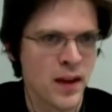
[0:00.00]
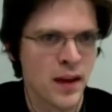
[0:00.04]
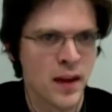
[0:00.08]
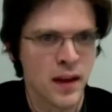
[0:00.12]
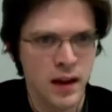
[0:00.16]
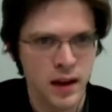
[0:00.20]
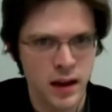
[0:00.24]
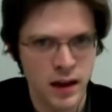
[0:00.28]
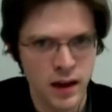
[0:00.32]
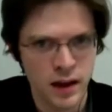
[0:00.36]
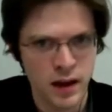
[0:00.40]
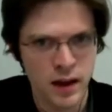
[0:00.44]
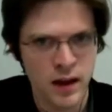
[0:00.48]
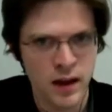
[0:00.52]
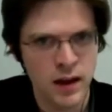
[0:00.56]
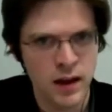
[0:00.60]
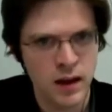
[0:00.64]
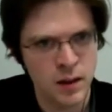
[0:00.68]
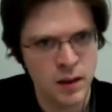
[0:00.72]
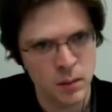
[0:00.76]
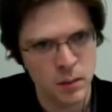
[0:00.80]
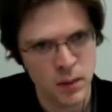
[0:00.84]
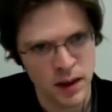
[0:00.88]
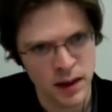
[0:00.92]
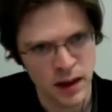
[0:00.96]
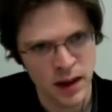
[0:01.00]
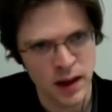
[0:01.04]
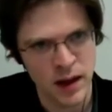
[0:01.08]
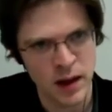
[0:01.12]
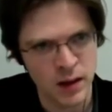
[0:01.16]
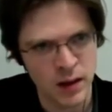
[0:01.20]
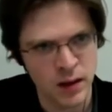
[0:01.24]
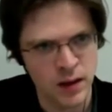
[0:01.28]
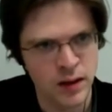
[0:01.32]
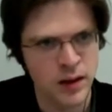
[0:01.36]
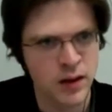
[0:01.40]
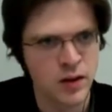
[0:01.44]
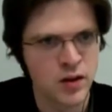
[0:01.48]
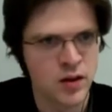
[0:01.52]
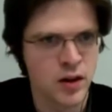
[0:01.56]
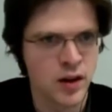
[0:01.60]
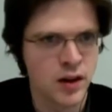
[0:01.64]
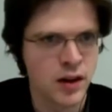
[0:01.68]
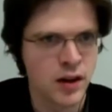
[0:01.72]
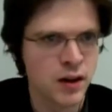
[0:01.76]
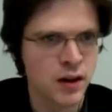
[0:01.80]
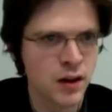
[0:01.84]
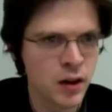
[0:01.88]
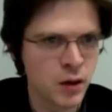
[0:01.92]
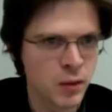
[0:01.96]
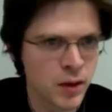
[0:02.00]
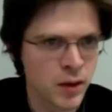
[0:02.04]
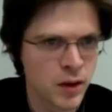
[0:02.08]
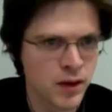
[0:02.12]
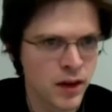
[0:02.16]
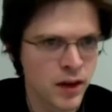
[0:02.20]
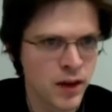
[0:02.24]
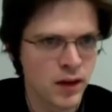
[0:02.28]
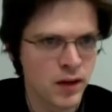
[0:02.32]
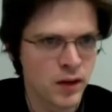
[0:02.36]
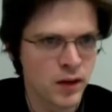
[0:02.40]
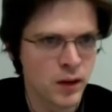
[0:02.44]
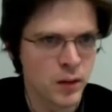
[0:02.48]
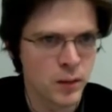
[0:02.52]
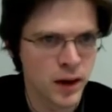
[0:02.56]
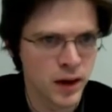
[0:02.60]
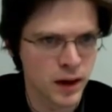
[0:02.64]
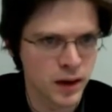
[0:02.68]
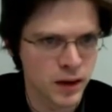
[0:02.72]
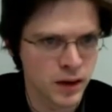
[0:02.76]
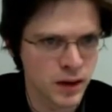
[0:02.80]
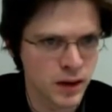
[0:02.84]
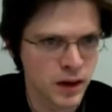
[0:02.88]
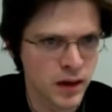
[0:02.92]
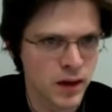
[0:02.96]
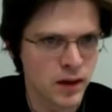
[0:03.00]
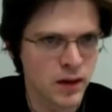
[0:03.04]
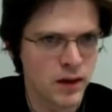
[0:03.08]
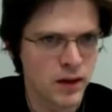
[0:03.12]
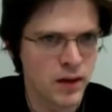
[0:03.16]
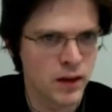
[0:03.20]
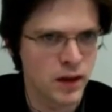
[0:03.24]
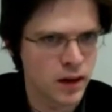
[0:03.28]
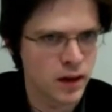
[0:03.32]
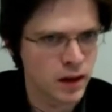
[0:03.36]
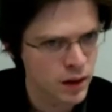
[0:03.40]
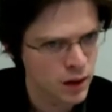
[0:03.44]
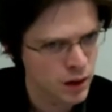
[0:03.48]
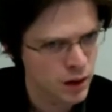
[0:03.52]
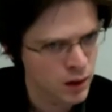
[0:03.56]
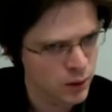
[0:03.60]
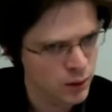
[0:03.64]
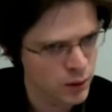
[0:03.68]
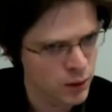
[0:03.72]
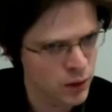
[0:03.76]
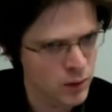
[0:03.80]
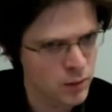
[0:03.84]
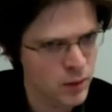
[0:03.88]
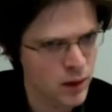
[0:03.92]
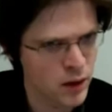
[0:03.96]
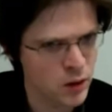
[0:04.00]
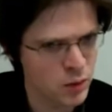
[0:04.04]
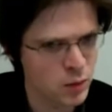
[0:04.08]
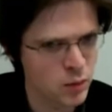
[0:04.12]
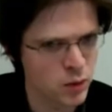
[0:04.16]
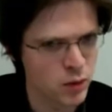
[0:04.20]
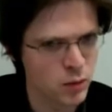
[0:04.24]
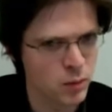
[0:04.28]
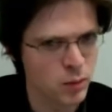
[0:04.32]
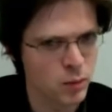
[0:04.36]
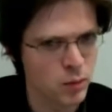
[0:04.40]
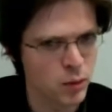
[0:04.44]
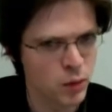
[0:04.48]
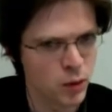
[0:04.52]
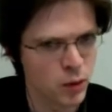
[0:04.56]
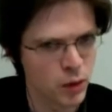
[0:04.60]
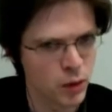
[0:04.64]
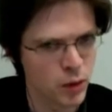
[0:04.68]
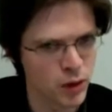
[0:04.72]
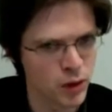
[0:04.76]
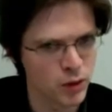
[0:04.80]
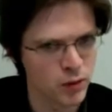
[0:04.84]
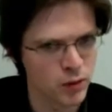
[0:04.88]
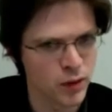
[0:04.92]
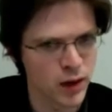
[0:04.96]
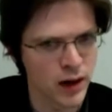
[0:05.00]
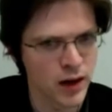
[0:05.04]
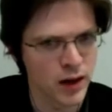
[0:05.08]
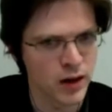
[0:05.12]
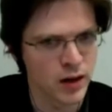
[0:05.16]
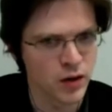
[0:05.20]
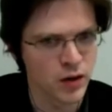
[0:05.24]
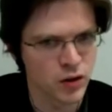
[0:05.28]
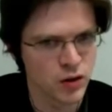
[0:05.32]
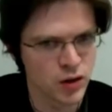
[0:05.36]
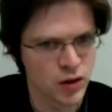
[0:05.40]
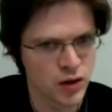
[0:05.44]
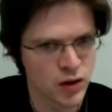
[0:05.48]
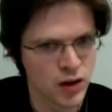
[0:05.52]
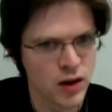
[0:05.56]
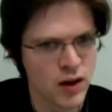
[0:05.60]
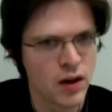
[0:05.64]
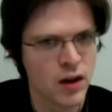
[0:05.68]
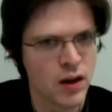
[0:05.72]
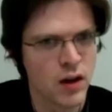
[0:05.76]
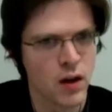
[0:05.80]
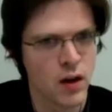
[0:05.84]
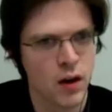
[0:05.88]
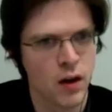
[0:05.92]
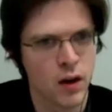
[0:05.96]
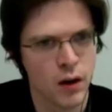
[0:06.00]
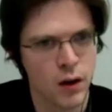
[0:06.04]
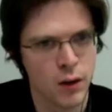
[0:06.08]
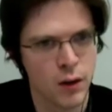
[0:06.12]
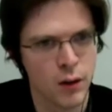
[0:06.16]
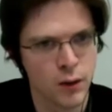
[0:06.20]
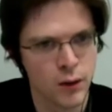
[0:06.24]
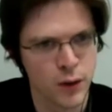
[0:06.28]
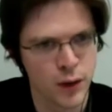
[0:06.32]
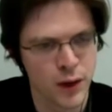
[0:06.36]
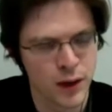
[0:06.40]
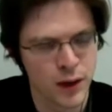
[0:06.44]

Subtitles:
In mechanical engineering, we tend to make things a very much more broader range of